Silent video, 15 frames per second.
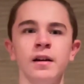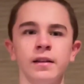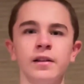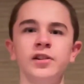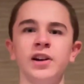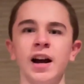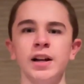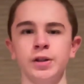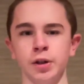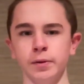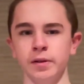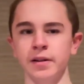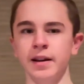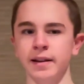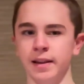The Giants don't
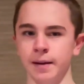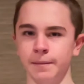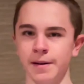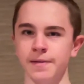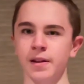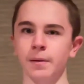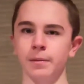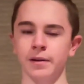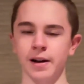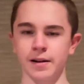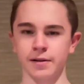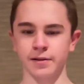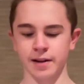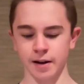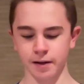really get that many
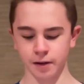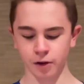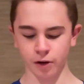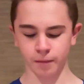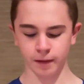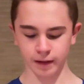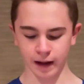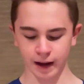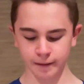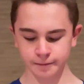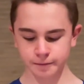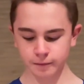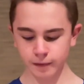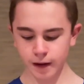doubleheaders at home a lot.